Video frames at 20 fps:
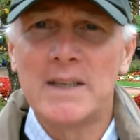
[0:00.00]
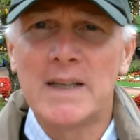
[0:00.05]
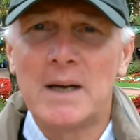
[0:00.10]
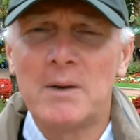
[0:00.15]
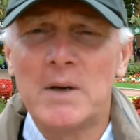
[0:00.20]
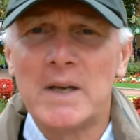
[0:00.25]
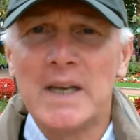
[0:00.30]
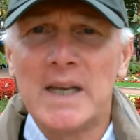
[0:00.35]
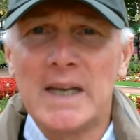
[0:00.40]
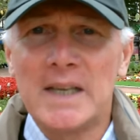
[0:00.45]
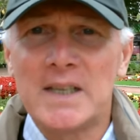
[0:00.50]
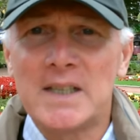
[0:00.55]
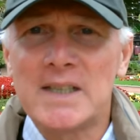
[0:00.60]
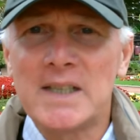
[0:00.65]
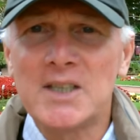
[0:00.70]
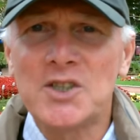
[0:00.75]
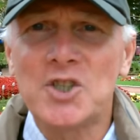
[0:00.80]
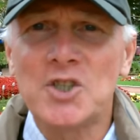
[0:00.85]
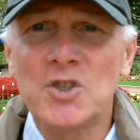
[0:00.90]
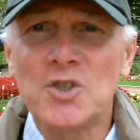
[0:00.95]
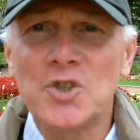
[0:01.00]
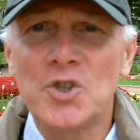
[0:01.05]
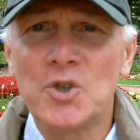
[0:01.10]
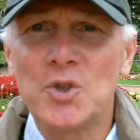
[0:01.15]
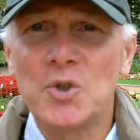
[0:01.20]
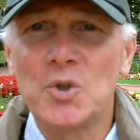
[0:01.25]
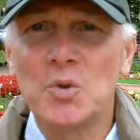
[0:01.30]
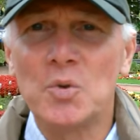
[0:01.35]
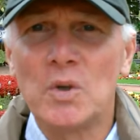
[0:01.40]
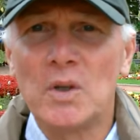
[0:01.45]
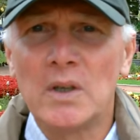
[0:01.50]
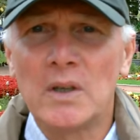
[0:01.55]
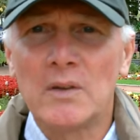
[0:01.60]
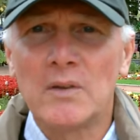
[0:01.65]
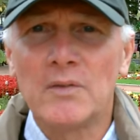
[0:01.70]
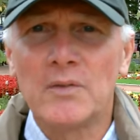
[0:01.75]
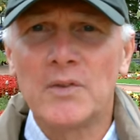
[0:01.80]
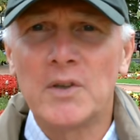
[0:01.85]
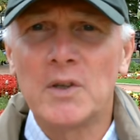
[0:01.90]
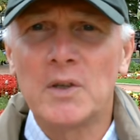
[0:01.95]
Now, in addition to
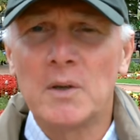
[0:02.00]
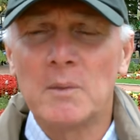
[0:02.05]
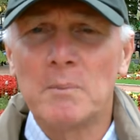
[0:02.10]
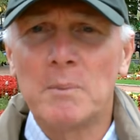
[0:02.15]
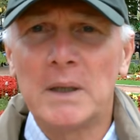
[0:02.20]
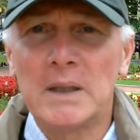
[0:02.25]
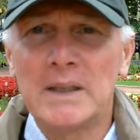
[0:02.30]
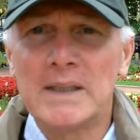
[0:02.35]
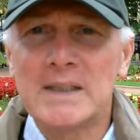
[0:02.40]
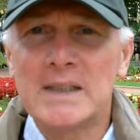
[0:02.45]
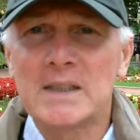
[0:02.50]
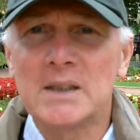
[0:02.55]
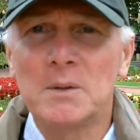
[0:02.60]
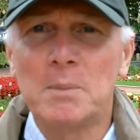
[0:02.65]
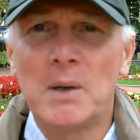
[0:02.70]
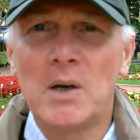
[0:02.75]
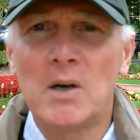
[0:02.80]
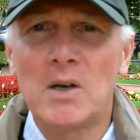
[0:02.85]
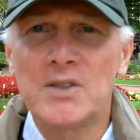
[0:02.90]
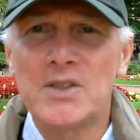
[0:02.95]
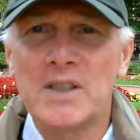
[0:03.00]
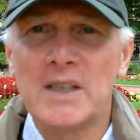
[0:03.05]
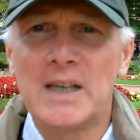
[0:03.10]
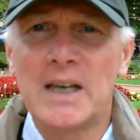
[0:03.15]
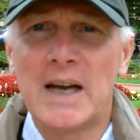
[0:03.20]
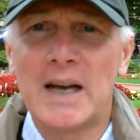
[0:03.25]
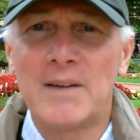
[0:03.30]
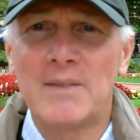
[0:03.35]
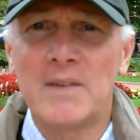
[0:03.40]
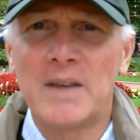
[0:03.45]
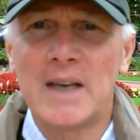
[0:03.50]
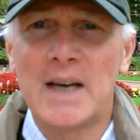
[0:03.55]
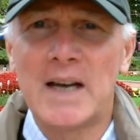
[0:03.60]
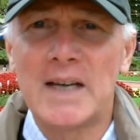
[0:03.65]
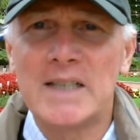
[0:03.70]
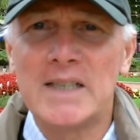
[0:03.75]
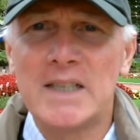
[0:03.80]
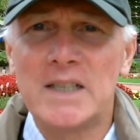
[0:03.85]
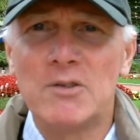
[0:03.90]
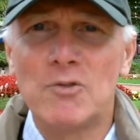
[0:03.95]
the political party and the
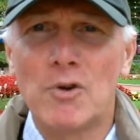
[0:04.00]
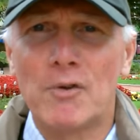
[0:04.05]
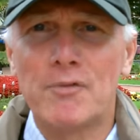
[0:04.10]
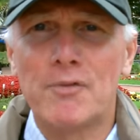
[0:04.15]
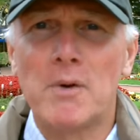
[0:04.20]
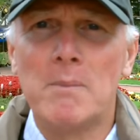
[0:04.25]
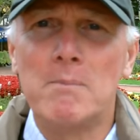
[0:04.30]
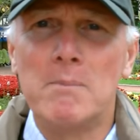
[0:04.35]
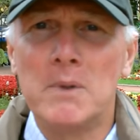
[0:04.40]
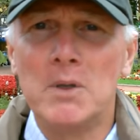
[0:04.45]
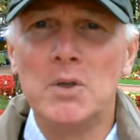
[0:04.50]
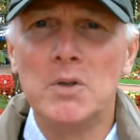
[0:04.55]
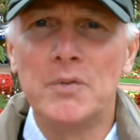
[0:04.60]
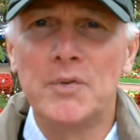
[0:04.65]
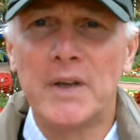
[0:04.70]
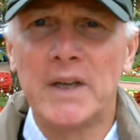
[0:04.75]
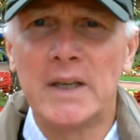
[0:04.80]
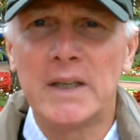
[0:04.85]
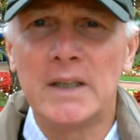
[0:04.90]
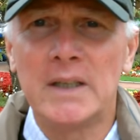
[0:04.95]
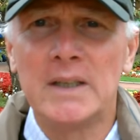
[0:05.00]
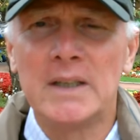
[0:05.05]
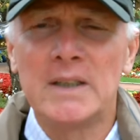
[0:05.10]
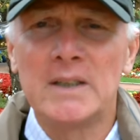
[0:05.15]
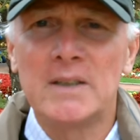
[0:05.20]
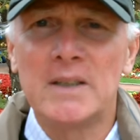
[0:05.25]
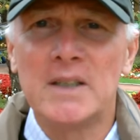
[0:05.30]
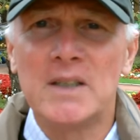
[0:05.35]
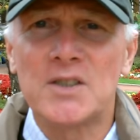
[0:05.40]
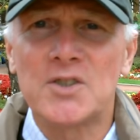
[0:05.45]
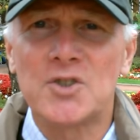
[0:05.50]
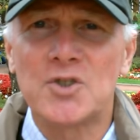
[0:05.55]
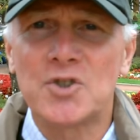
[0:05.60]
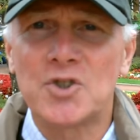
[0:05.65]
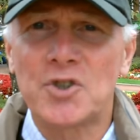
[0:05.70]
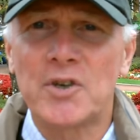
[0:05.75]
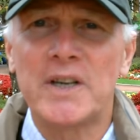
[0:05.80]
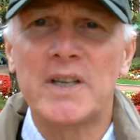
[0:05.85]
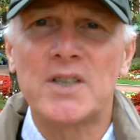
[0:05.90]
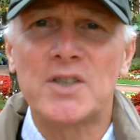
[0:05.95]
idea of removing these
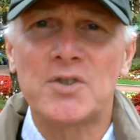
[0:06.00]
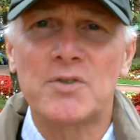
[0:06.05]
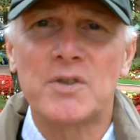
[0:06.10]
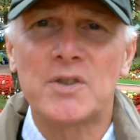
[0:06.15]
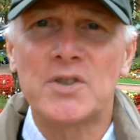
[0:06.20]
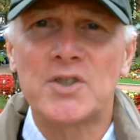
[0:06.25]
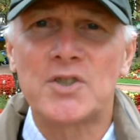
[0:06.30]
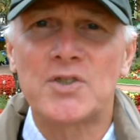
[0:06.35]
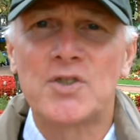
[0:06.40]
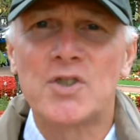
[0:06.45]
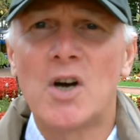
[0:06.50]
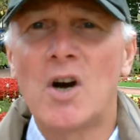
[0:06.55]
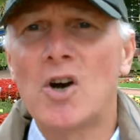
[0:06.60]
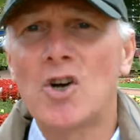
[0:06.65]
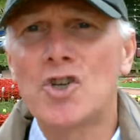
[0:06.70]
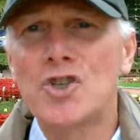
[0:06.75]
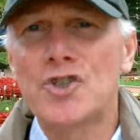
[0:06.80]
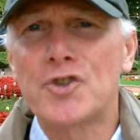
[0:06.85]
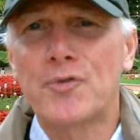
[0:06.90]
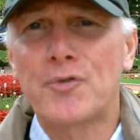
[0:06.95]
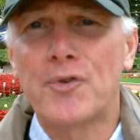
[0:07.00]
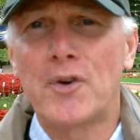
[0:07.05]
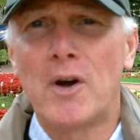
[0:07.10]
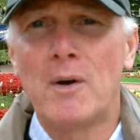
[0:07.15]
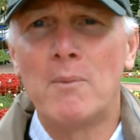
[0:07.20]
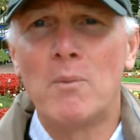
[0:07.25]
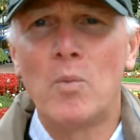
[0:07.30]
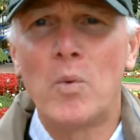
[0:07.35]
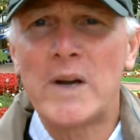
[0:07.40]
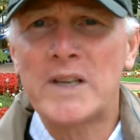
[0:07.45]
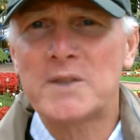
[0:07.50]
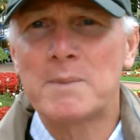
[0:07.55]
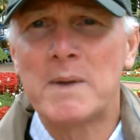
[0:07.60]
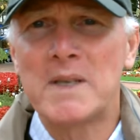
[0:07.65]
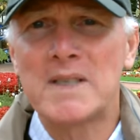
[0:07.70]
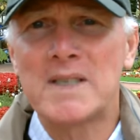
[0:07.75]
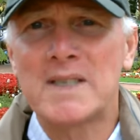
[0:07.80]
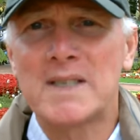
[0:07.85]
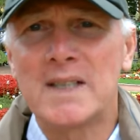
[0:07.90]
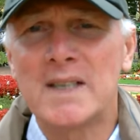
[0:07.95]
traitorous dogs from
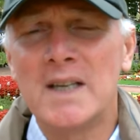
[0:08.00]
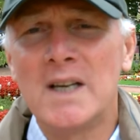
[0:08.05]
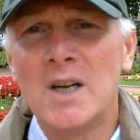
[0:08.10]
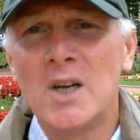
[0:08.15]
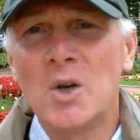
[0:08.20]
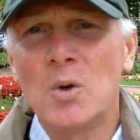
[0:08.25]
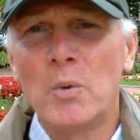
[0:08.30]
Westminster,